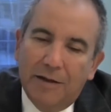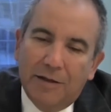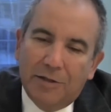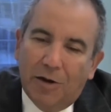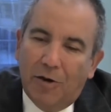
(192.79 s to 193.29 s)

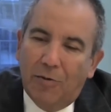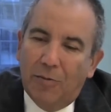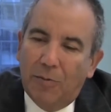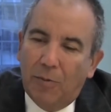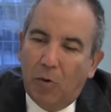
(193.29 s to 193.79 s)

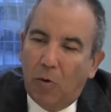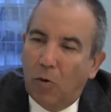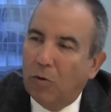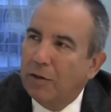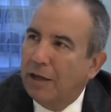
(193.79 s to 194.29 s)
So
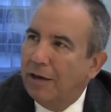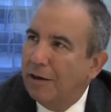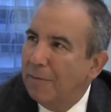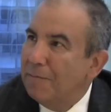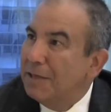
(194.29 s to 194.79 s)
holding
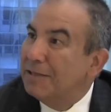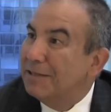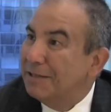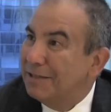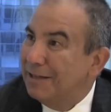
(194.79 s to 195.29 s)
a
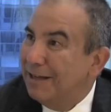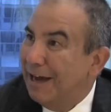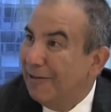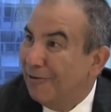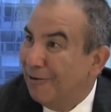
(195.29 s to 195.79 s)
business
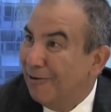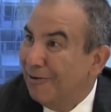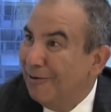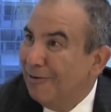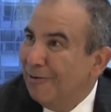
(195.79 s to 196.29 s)
together
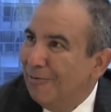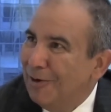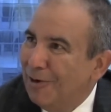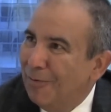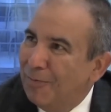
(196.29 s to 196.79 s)

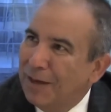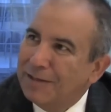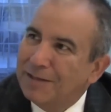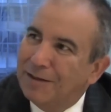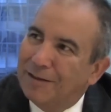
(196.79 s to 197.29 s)
when you're
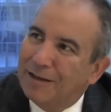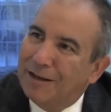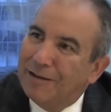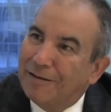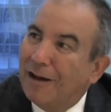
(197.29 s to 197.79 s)

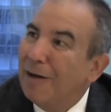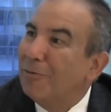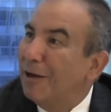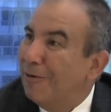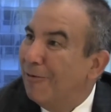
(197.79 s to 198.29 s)
basically
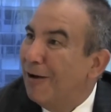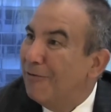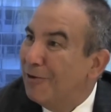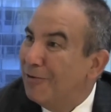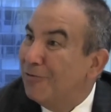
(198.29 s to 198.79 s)
top line
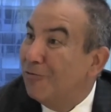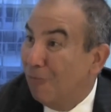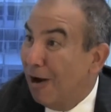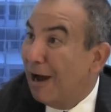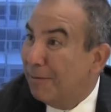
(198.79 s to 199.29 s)
revenue
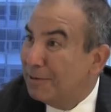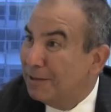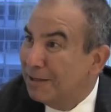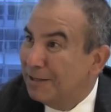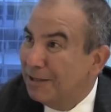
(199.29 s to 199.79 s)
drops
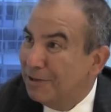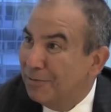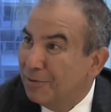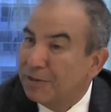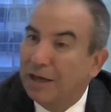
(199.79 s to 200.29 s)

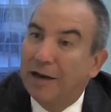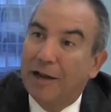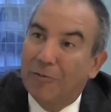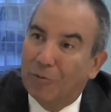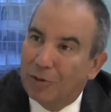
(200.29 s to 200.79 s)
62%
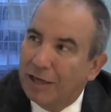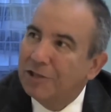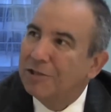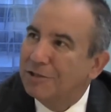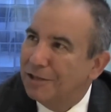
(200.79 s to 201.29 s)
and
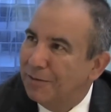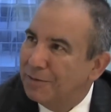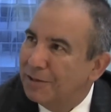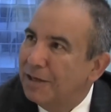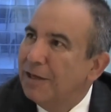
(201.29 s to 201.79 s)

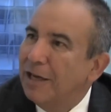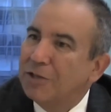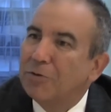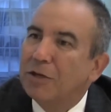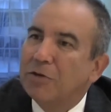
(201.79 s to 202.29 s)
relationships,
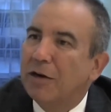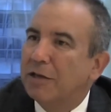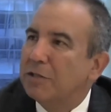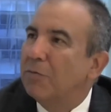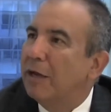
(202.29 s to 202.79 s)
it's really trying to
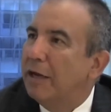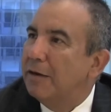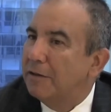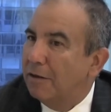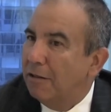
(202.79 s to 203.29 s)
explain
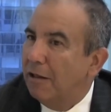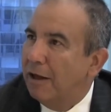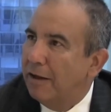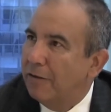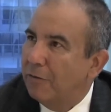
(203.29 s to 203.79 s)
to the
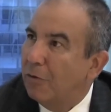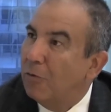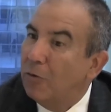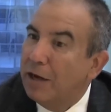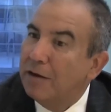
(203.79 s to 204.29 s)
clients
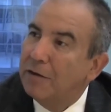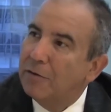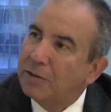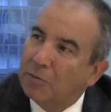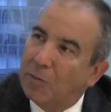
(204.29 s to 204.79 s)
what we
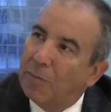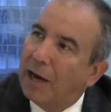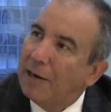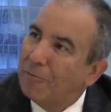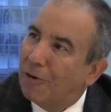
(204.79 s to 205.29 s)
do is we're buying